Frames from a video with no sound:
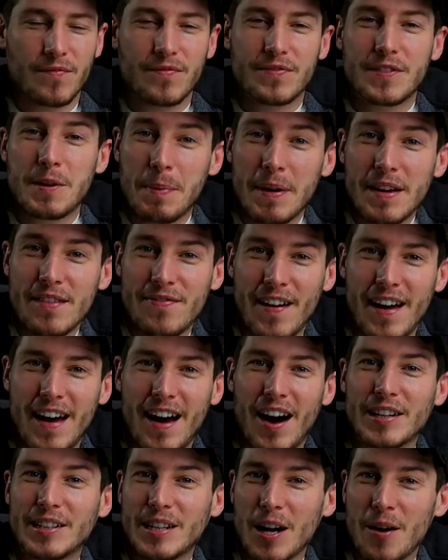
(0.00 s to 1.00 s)
To be
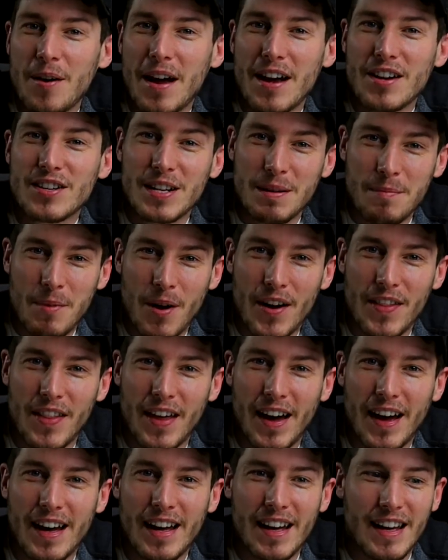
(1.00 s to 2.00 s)
fair, I don't actually mind
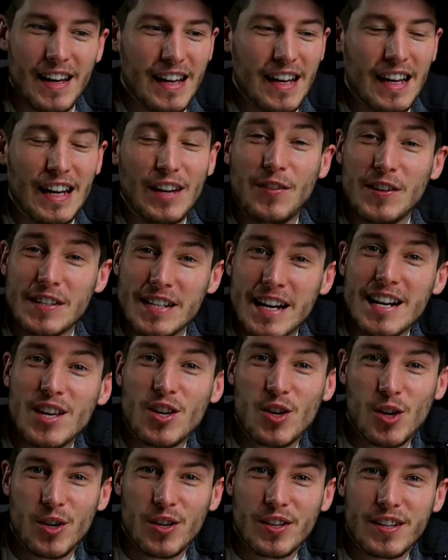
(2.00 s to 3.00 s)
that. If it's any
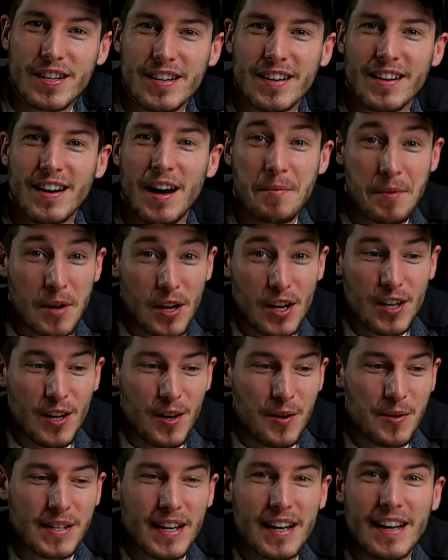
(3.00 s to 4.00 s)
good, I'm gonna
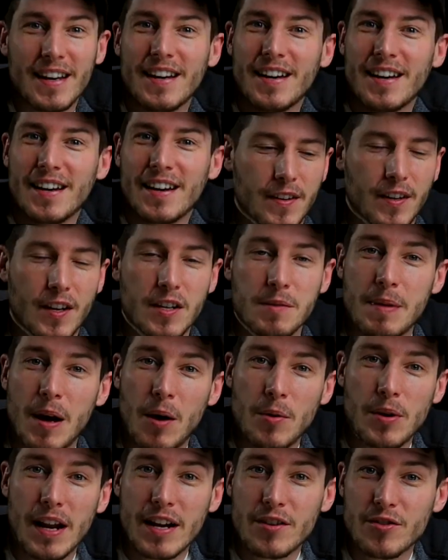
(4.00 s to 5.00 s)
use it, because my
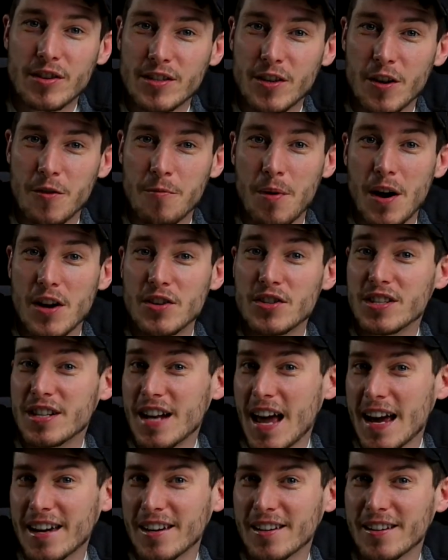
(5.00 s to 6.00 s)
old electric toothbrush is
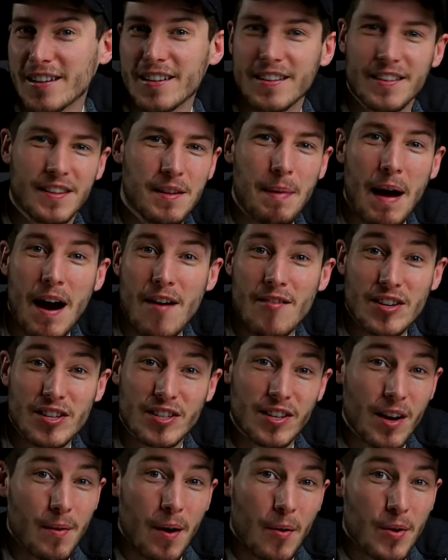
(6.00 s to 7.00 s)
knackered. The battery just
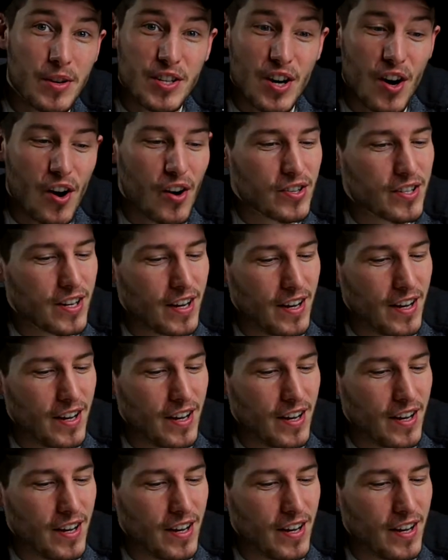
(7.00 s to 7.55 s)
don't hold a charge.